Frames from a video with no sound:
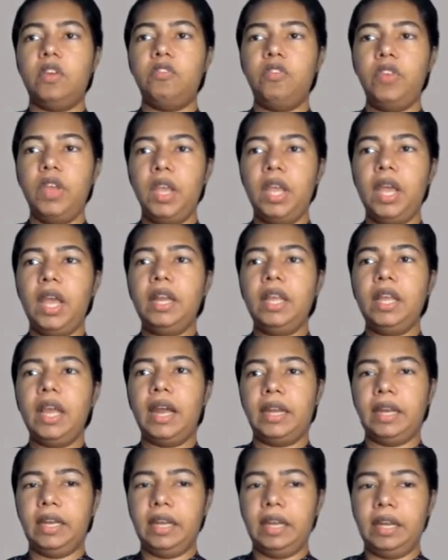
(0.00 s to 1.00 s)
We can
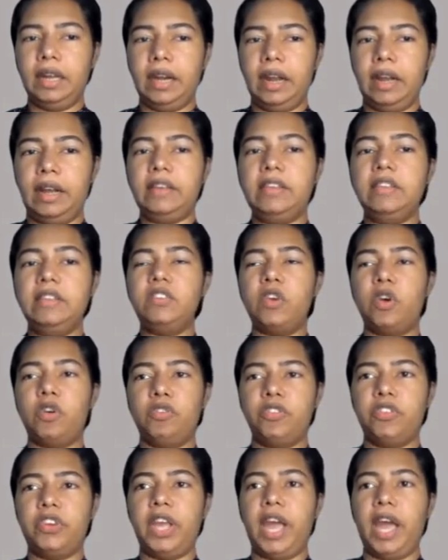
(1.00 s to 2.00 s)
categorize
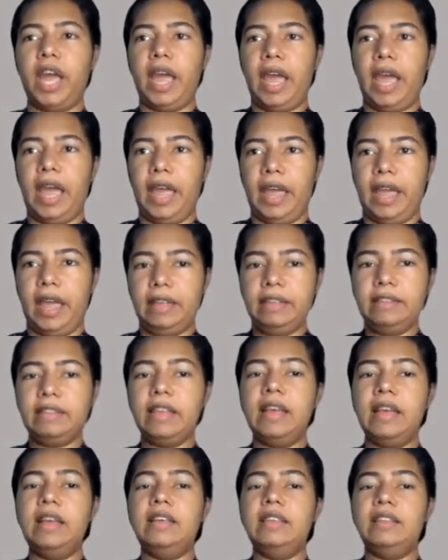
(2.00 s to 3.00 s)
software as
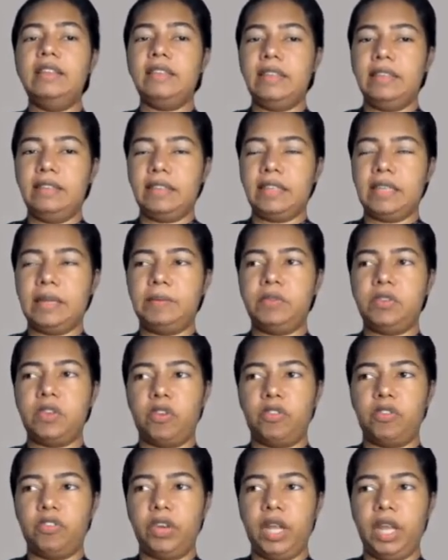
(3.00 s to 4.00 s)
system
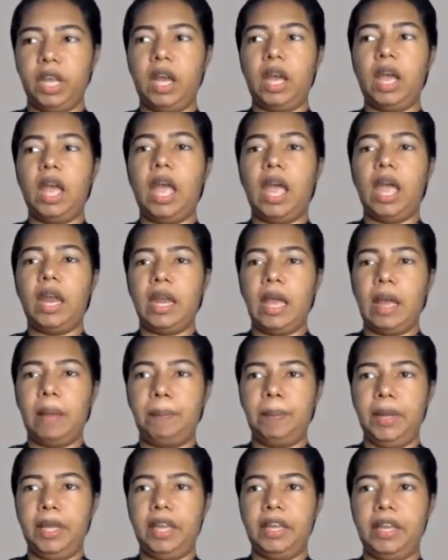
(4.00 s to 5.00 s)
software and
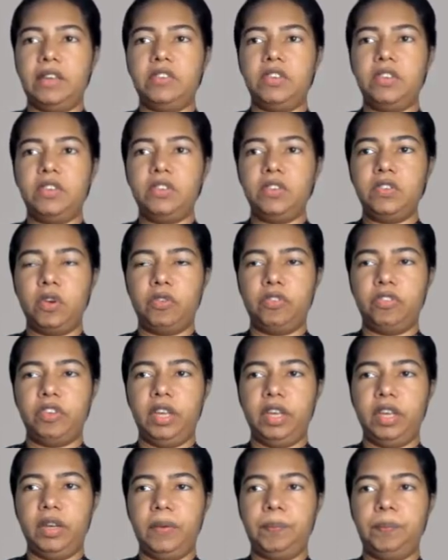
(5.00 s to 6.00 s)
application
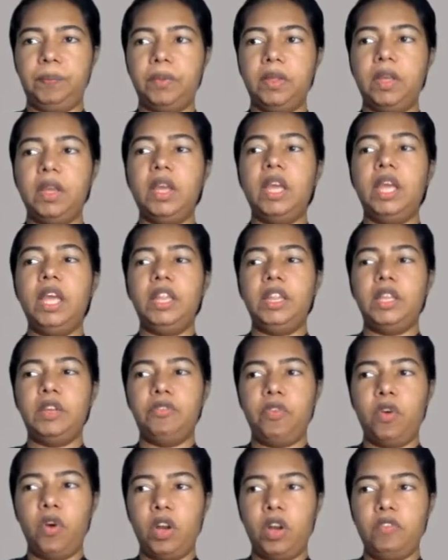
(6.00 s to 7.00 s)
software. In the
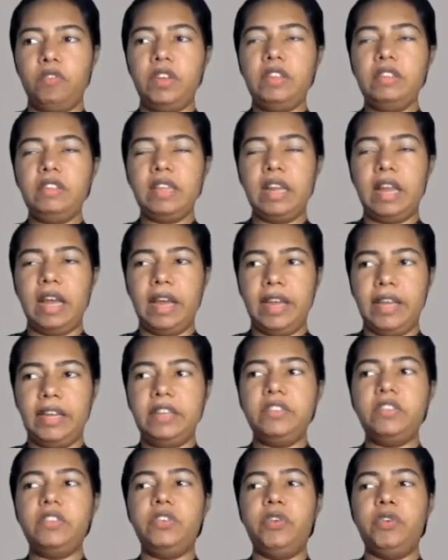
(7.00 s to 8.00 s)
following
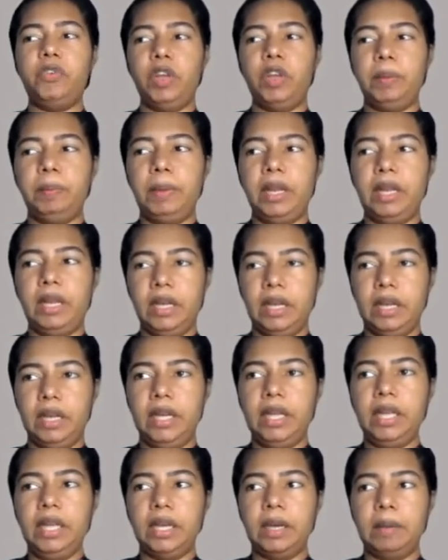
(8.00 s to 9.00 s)
slides, you will be
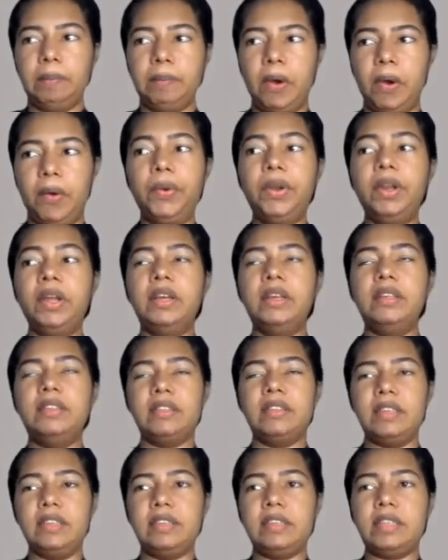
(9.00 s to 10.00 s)
learning about
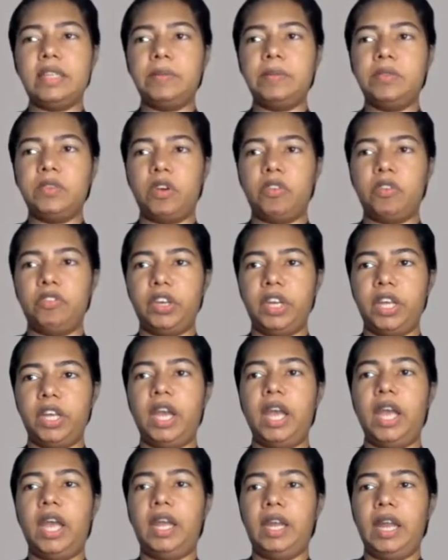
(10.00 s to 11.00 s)
system
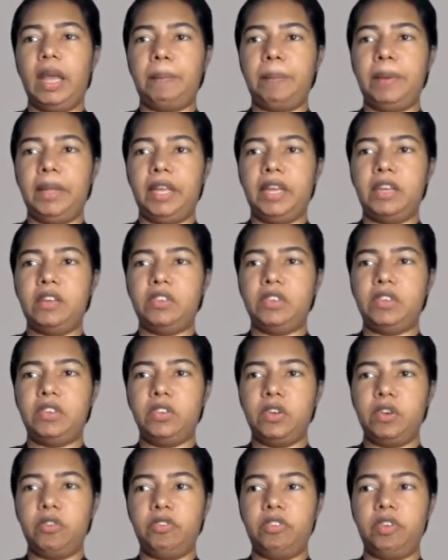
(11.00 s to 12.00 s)
software and application
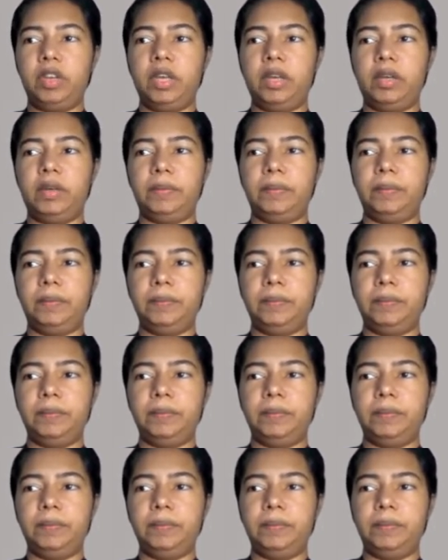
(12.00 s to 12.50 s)
software.